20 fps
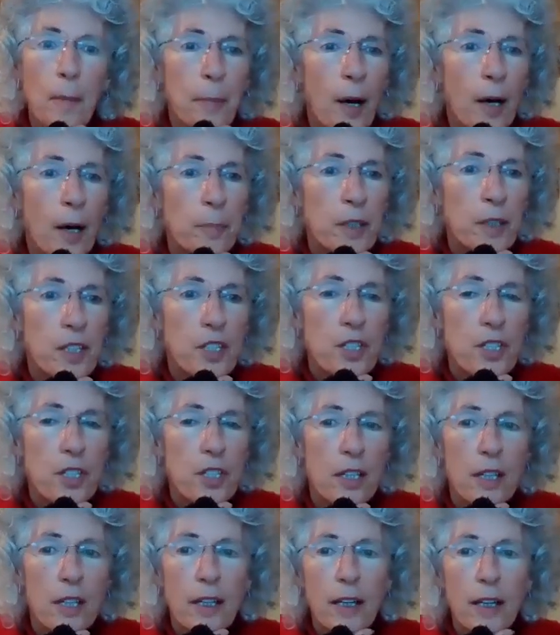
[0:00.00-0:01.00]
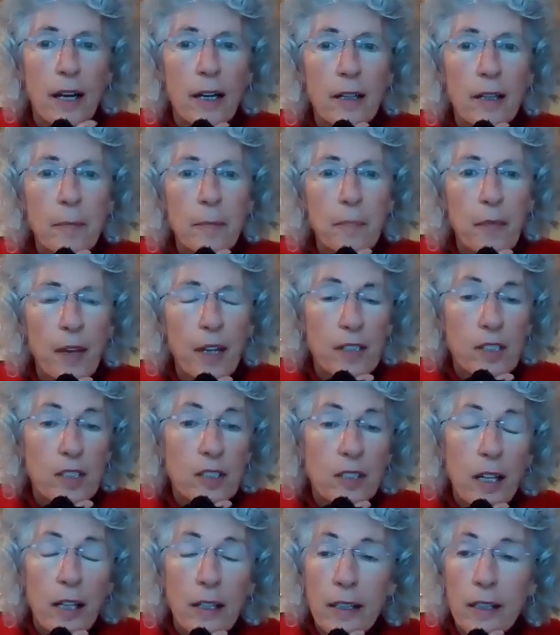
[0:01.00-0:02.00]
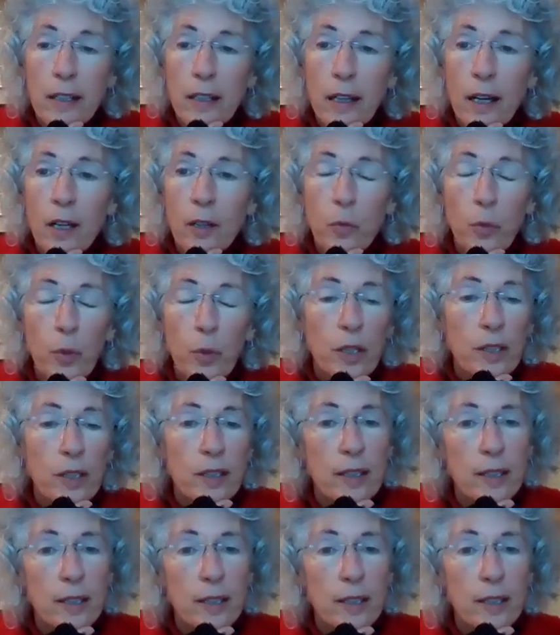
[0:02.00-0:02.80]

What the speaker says: published a study on work